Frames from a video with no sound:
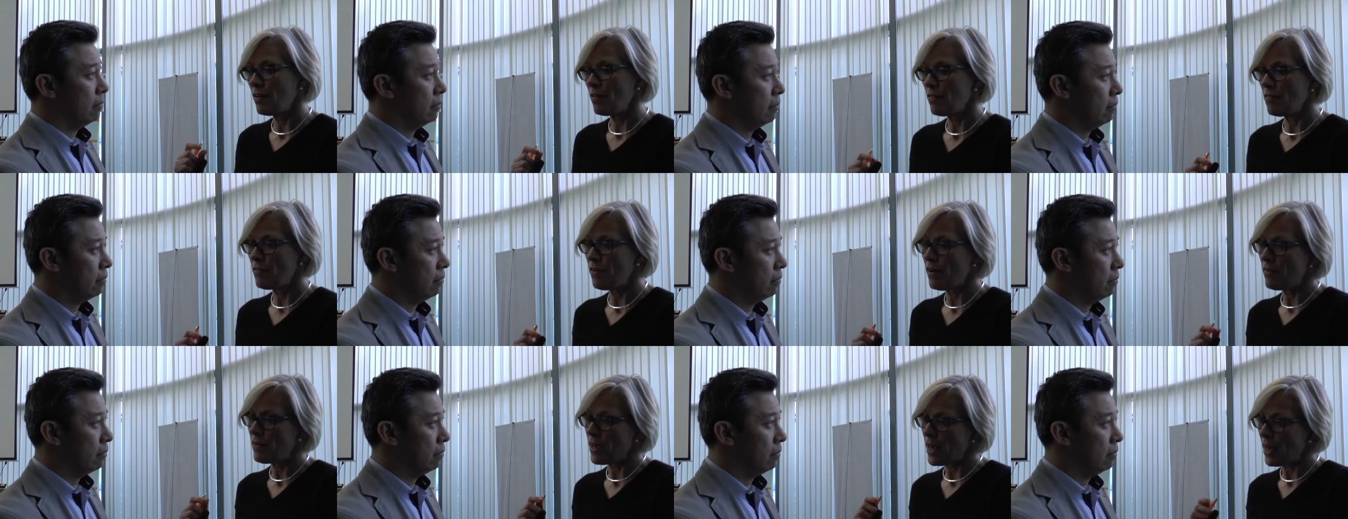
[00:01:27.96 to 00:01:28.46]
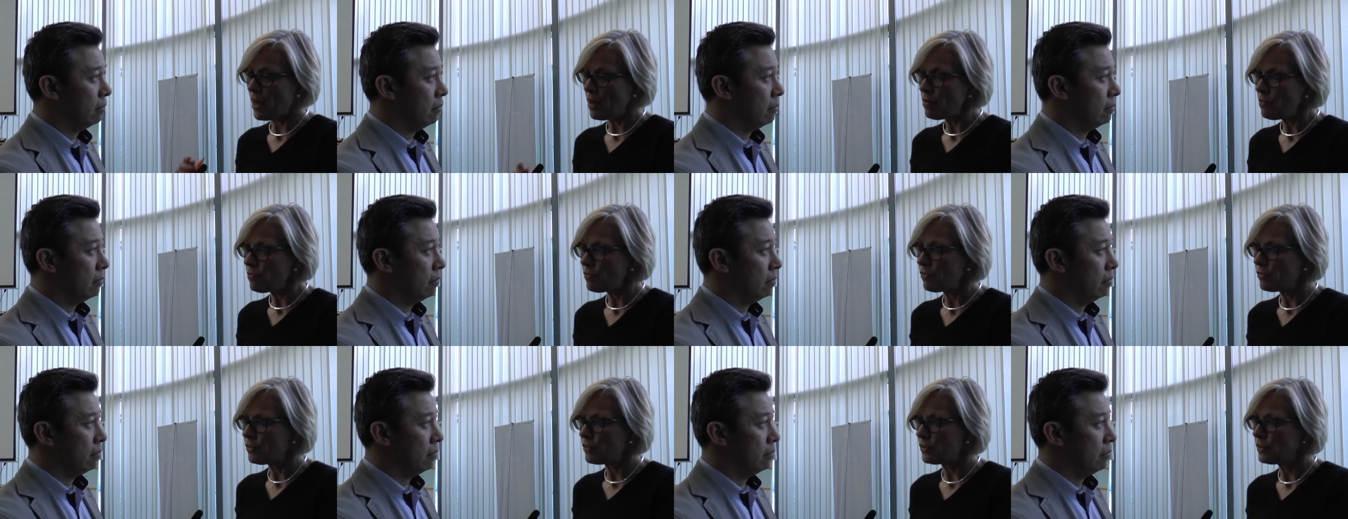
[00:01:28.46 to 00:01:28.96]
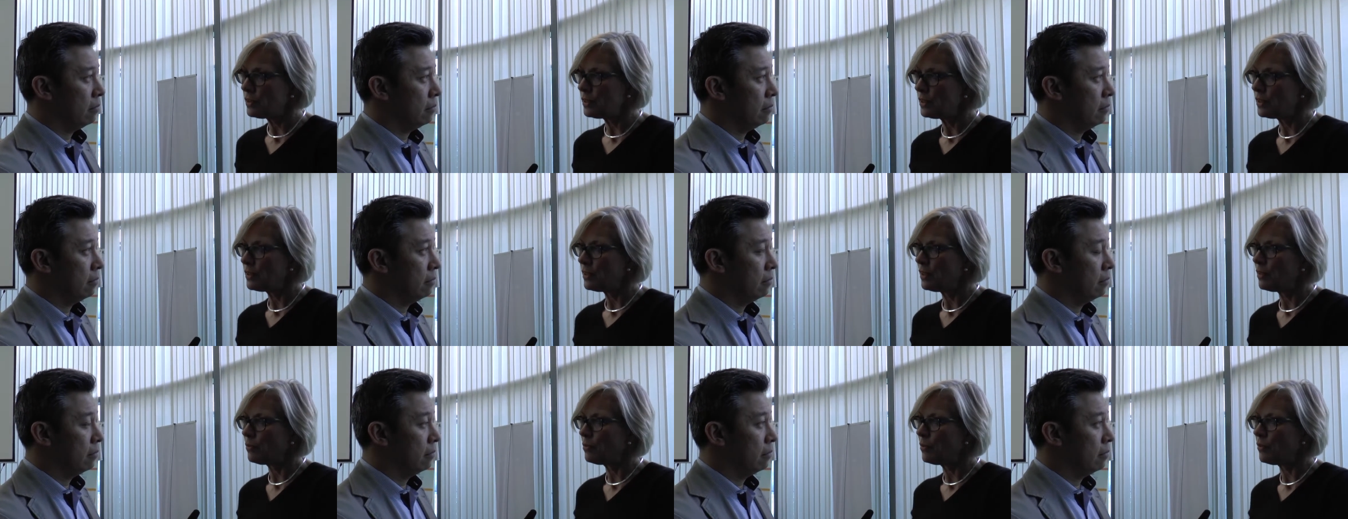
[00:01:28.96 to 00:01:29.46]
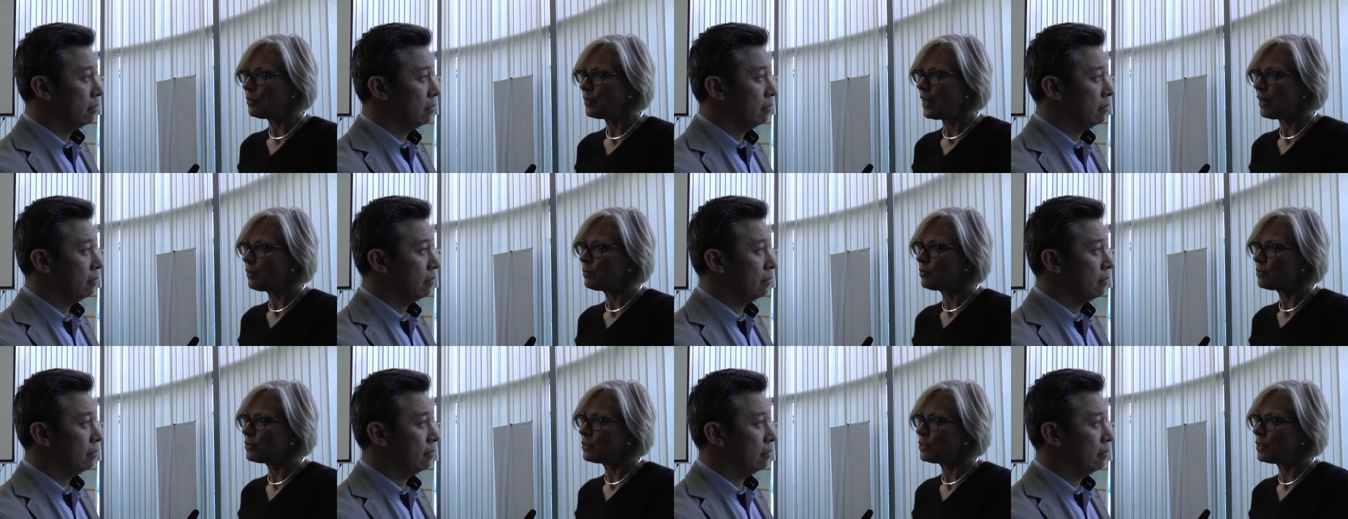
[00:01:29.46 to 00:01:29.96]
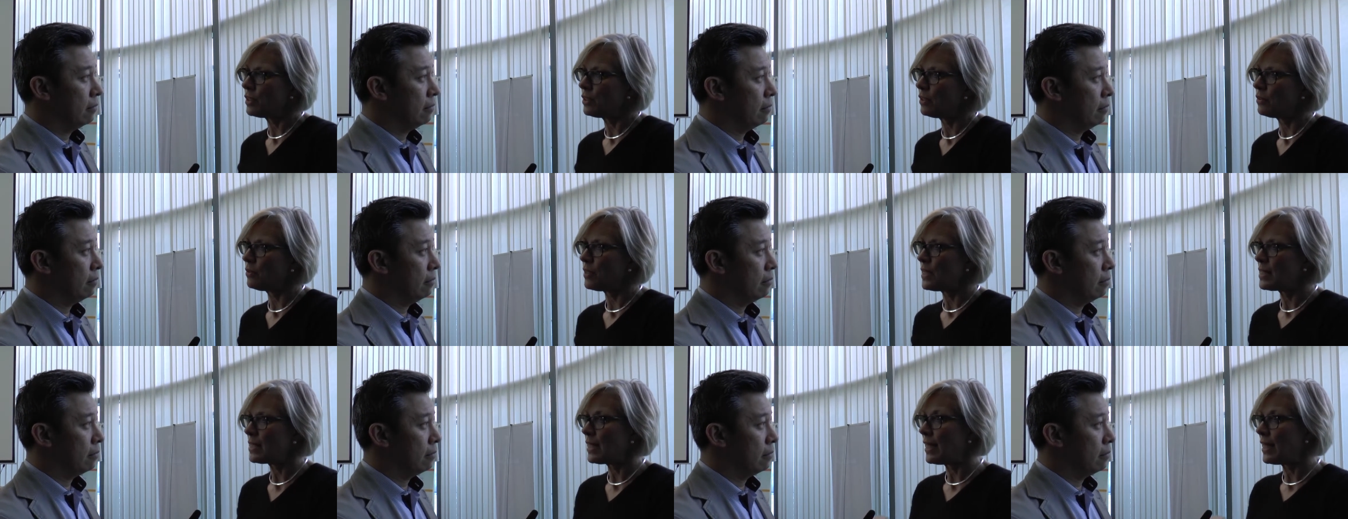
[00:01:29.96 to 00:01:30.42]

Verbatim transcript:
Speaker 1: very hopeful that what that will do is